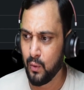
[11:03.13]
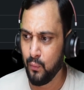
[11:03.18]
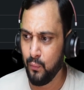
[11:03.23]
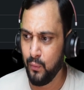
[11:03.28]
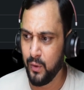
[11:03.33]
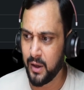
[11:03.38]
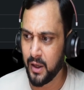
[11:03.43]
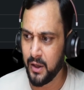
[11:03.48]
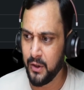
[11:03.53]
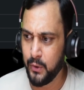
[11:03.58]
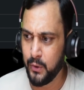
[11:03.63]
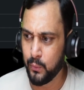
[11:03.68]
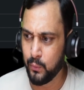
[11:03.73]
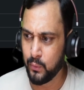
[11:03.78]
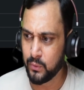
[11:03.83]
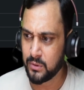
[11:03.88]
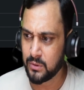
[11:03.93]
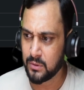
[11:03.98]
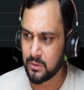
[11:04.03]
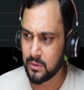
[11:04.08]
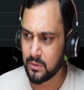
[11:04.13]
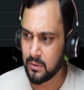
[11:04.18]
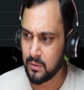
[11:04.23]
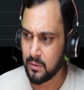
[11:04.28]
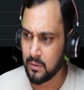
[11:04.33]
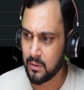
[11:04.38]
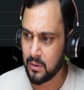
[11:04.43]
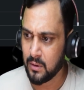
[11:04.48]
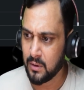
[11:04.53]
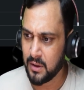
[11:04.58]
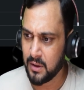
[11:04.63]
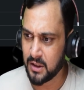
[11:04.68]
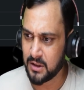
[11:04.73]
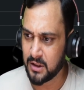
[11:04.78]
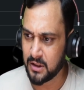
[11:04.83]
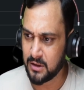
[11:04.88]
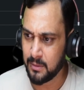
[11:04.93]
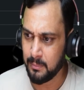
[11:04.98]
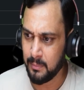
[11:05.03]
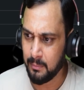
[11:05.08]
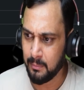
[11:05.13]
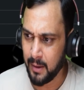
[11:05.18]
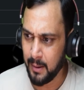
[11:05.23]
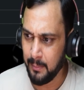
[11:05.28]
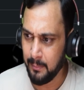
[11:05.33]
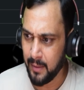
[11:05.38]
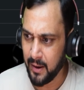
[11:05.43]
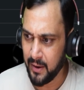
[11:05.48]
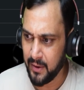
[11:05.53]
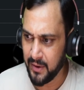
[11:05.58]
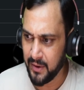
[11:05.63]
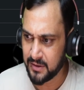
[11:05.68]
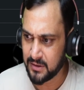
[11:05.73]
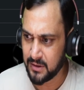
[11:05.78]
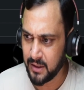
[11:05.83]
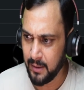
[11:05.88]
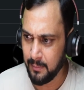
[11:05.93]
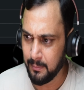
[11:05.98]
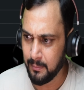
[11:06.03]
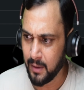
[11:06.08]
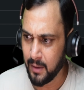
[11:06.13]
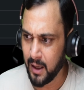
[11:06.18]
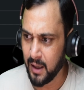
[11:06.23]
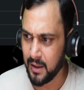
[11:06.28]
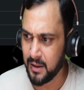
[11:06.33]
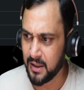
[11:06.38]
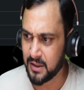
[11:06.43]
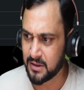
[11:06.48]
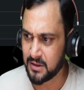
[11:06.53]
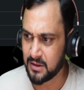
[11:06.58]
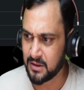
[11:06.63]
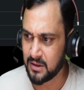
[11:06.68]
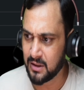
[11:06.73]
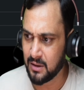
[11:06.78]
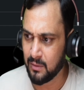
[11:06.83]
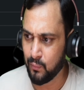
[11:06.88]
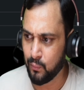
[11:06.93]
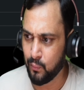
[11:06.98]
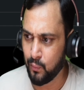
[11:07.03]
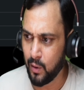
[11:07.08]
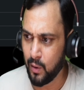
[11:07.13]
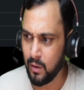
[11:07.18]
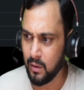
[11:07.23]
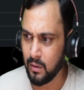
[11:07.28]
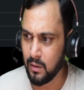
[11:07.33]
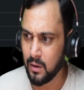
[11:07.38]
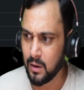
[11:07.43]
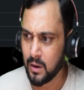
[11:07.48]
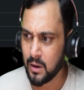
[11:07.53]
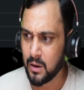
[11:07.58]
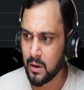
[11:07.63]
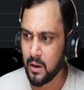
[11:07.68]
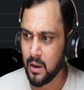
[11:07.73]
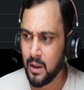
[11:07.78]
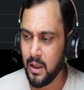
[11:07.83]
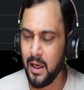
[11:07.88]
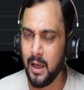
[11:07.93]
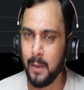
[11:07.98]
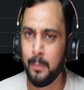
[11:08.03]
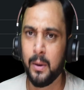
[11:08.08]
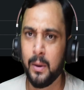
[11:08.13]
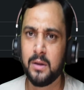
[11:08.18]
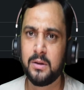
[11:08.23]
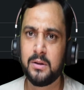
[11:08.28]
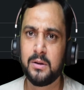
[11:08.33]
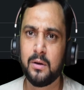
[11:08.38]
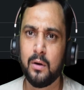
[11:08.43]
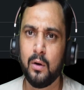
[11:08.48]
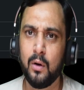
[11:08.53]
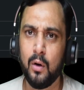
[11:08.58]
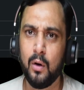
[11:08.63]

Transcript: we can use, this is my matrix name and this is for labels,